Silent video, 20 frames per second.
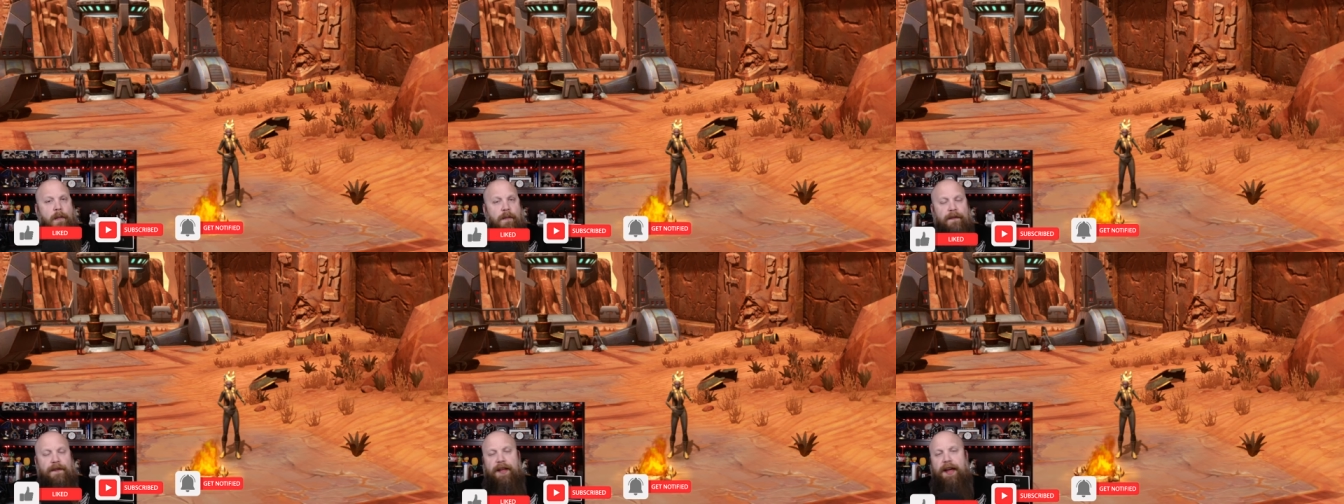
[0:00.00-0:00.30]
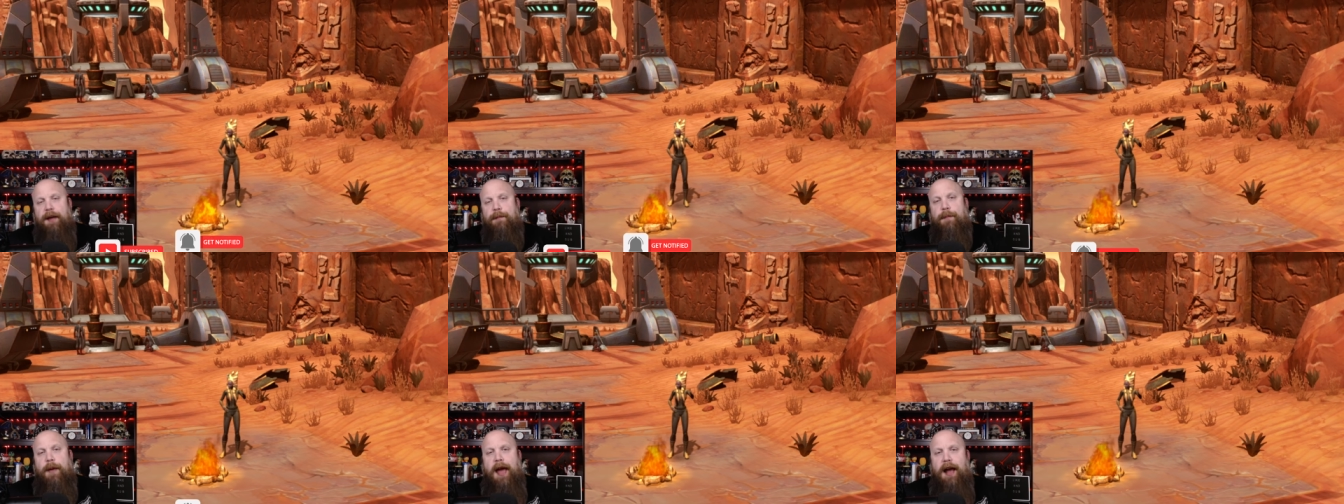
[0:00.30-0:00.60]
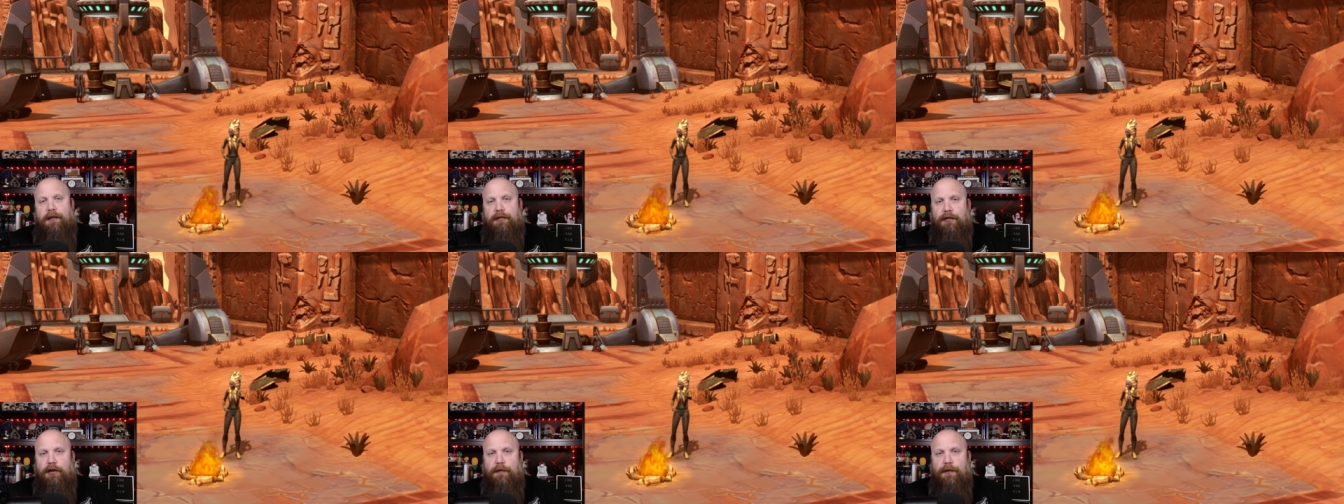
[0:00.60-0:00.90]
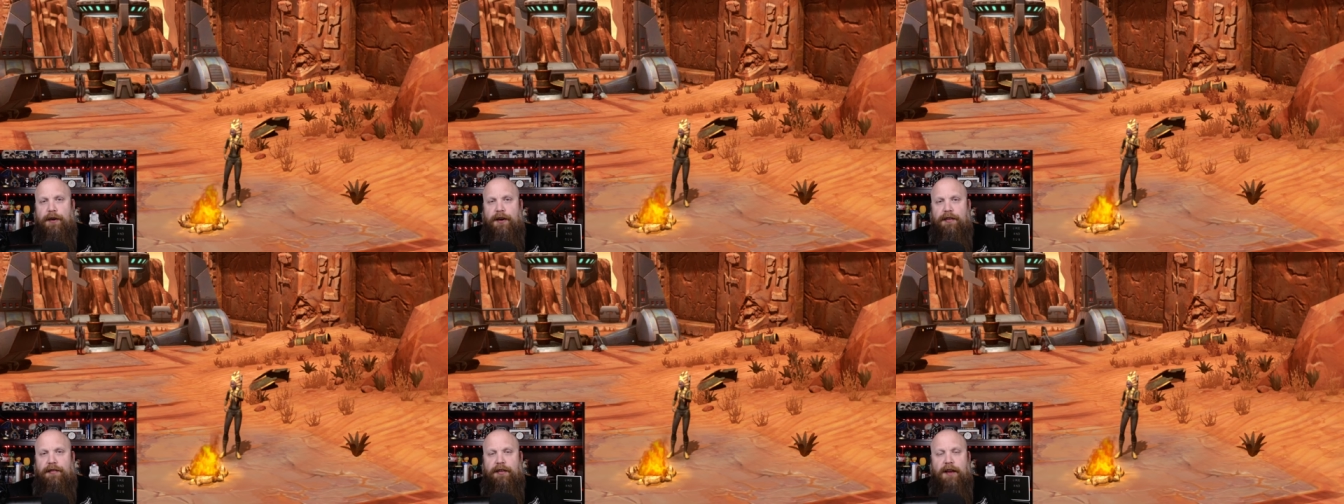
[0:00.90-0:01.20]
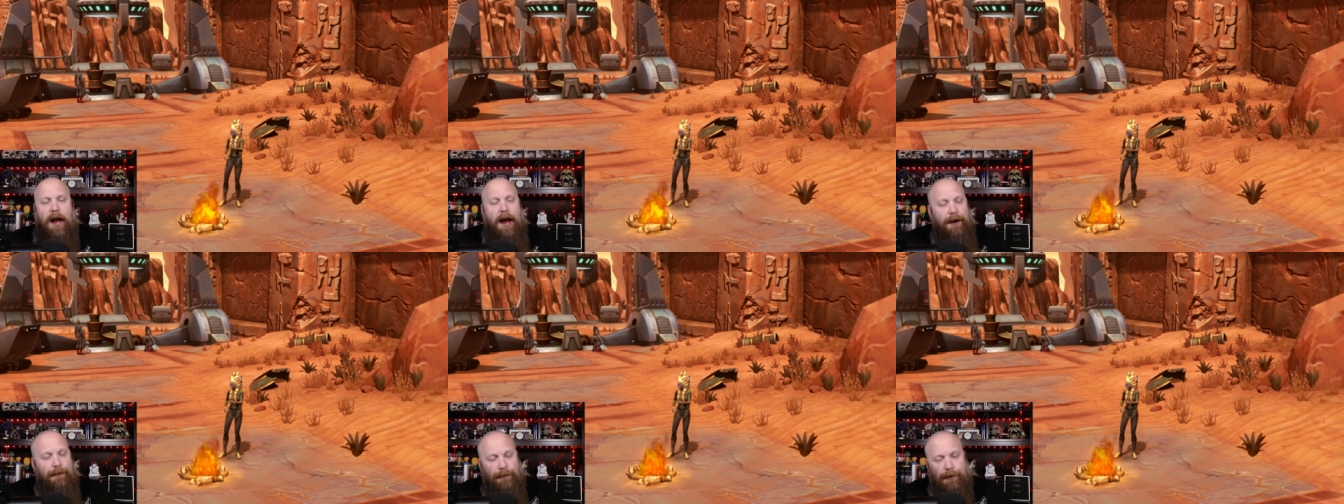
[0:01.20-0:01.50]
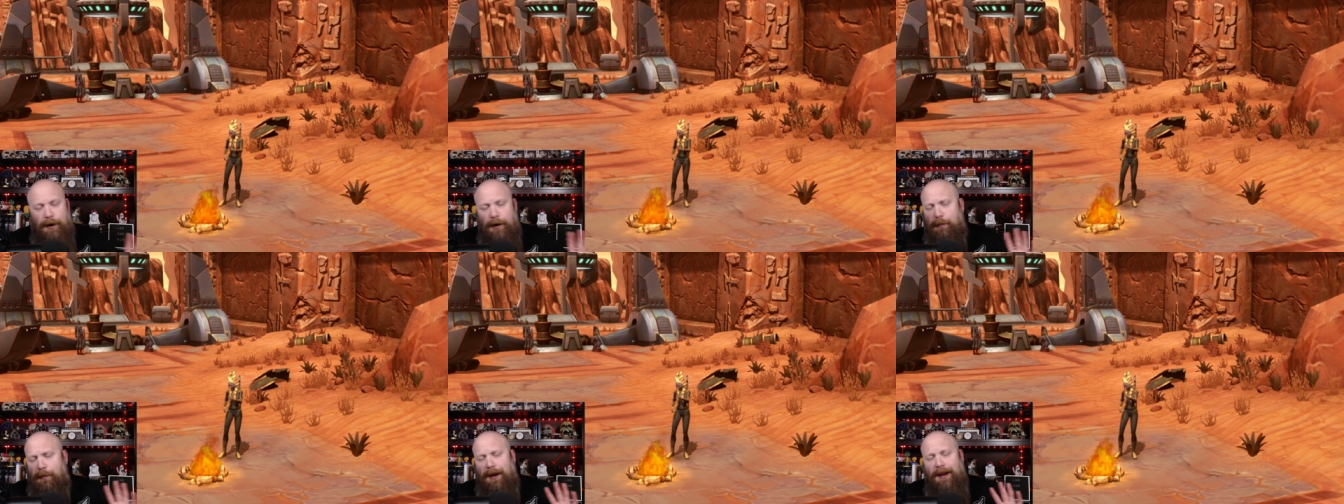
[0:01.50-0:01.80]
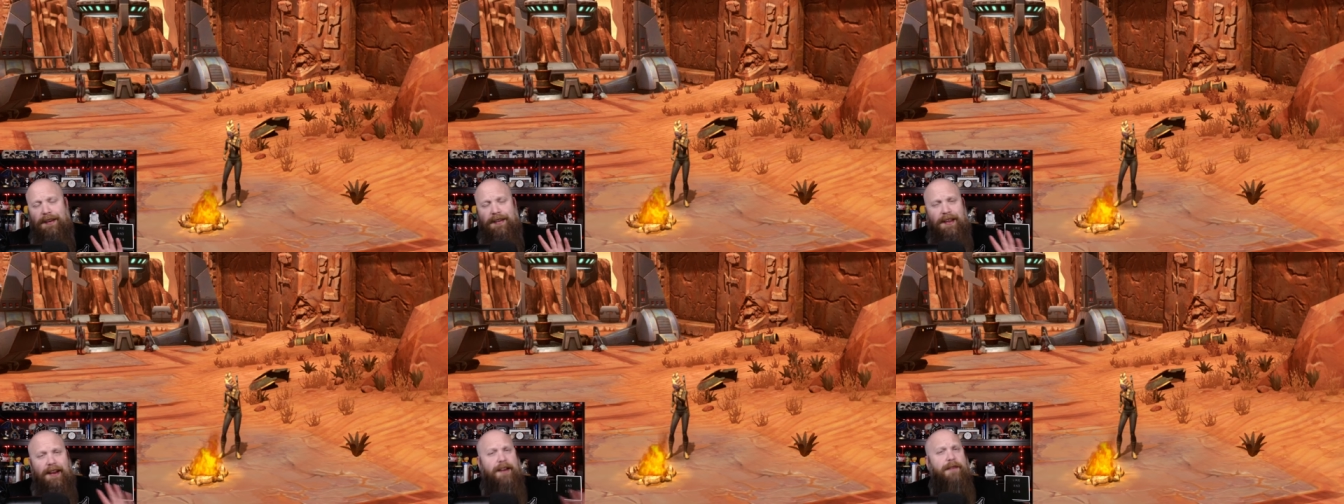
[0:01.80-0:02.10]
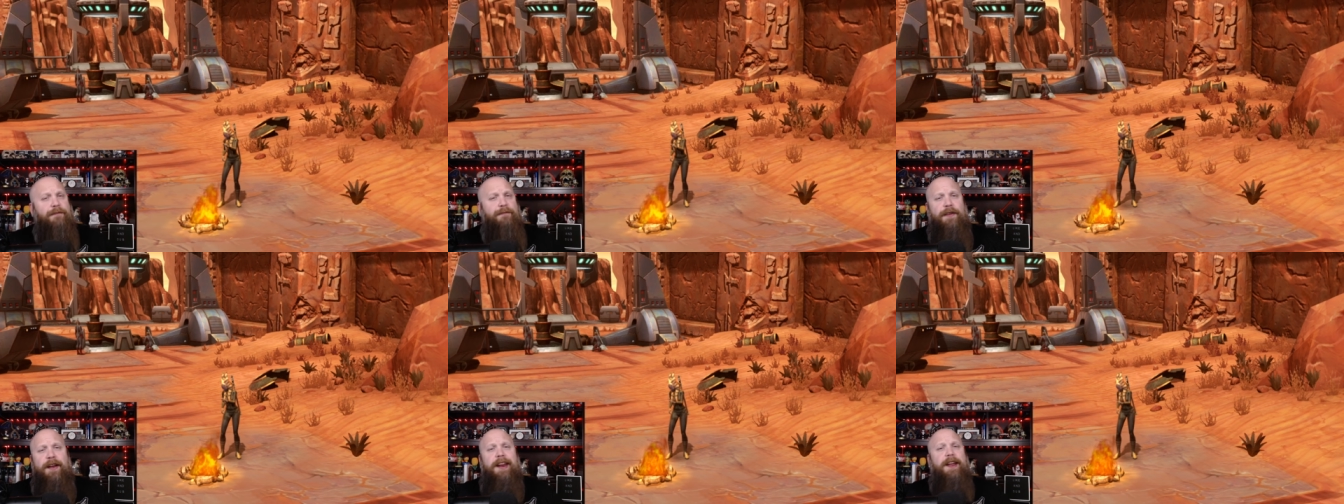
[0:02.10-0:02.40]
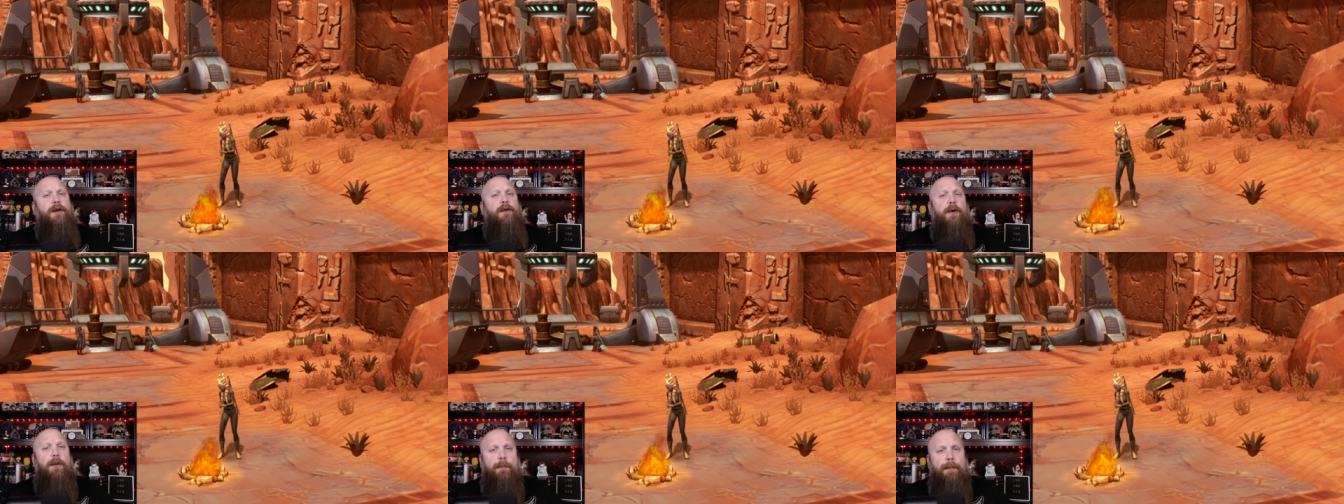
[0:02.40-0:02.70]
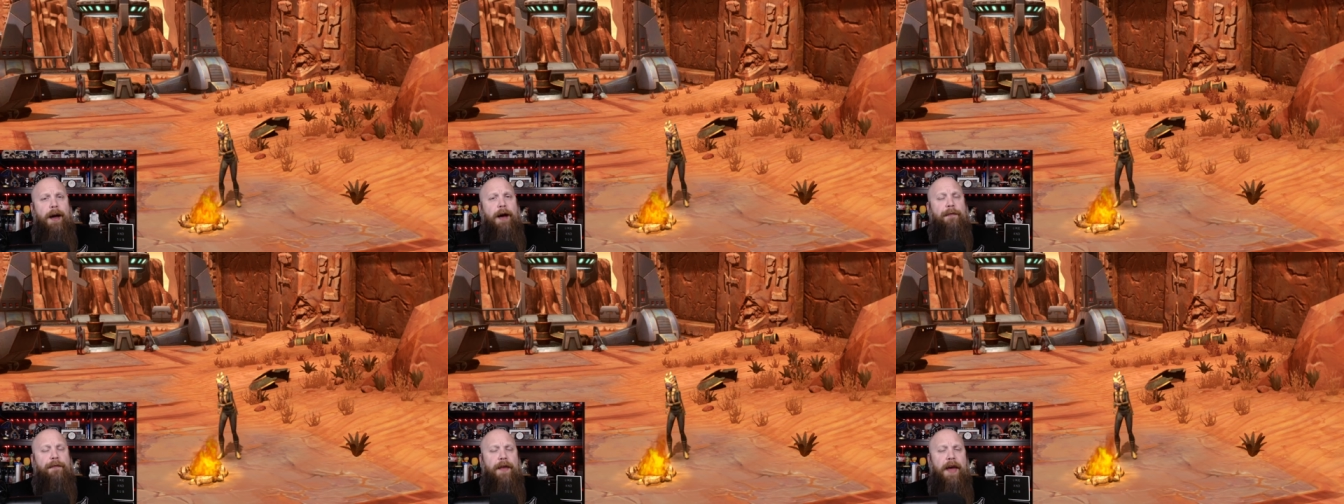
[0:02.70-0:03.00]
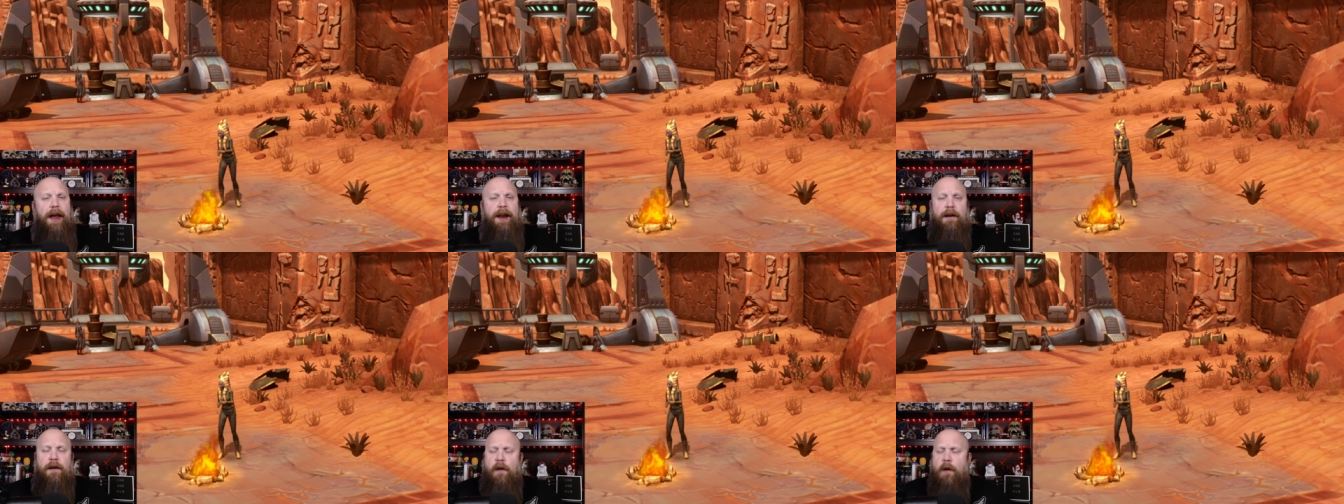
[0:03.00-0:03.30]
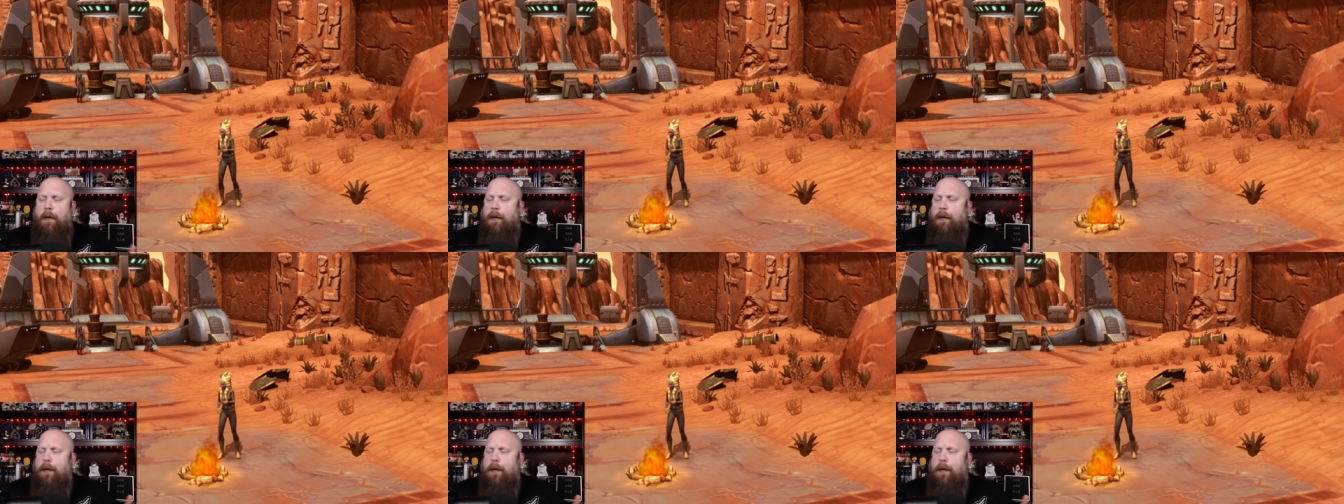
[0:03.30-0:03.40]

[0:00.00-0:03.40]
The APAC server is live. Ray Ray did a video about that,